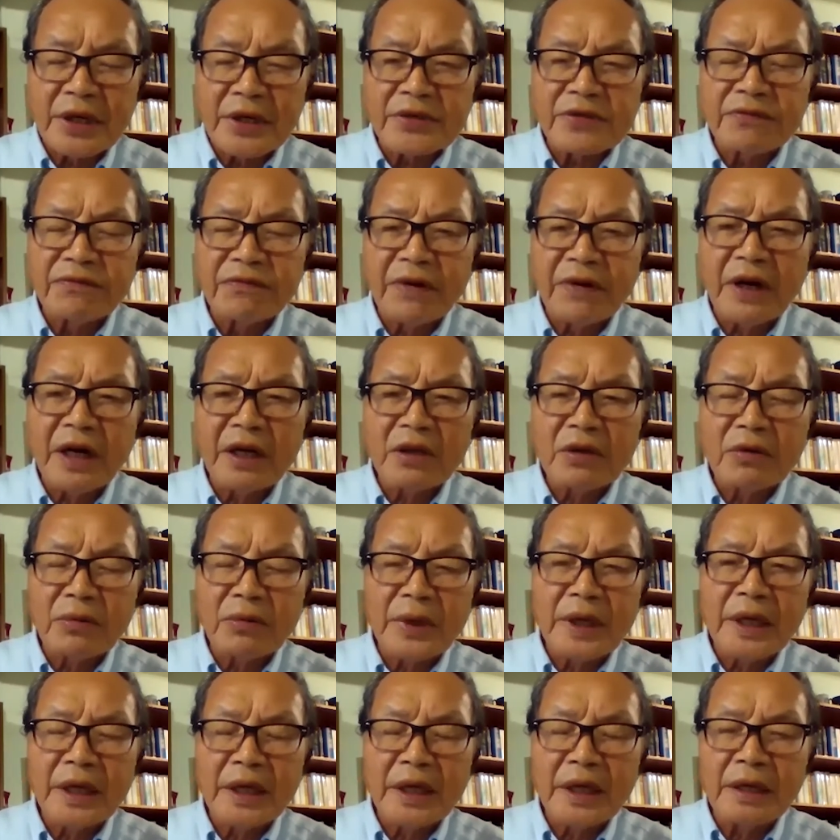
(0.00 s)
as far
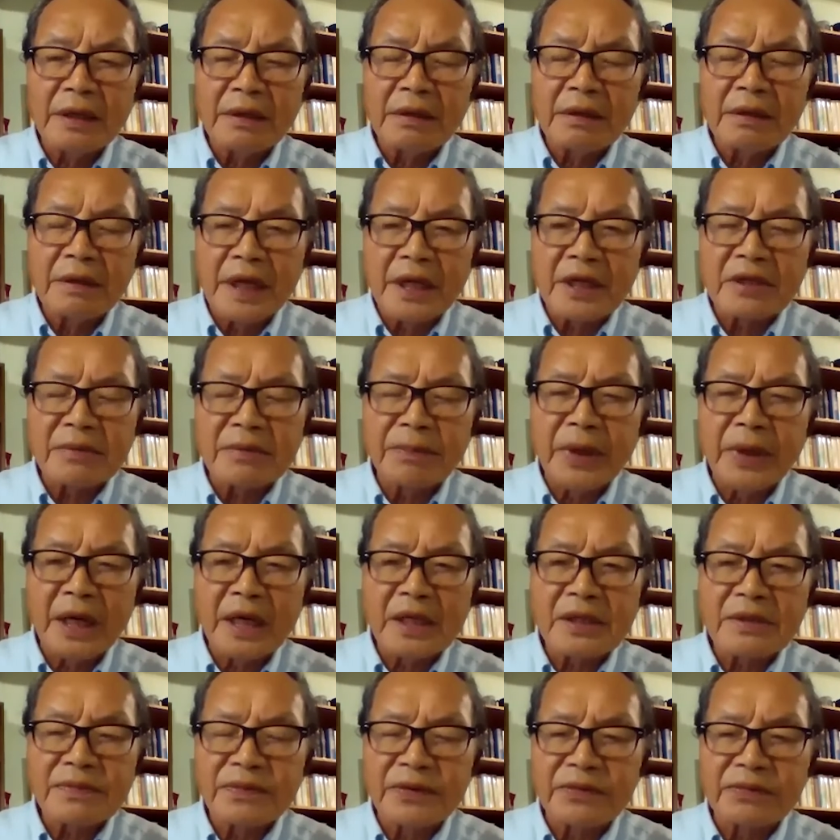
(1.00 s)
away as
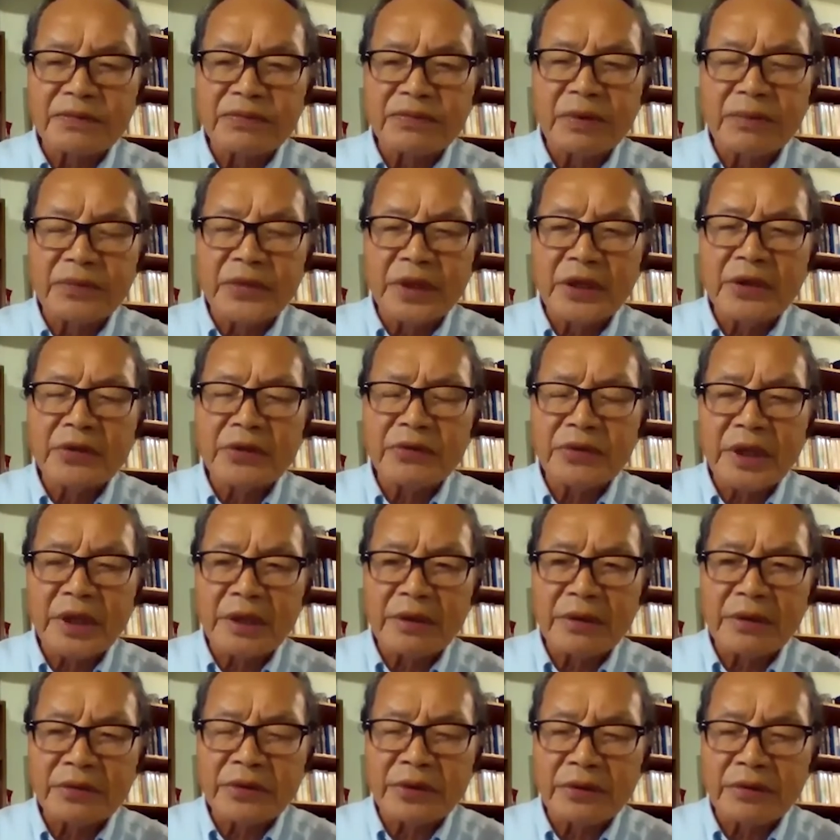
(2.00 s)
possible from their
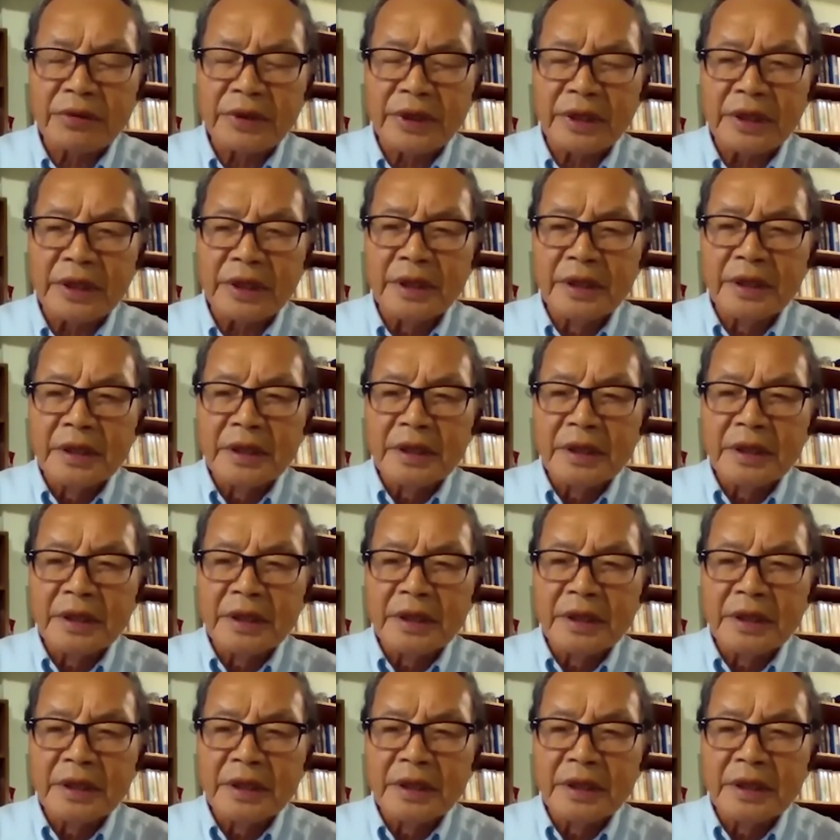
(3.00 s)
territory,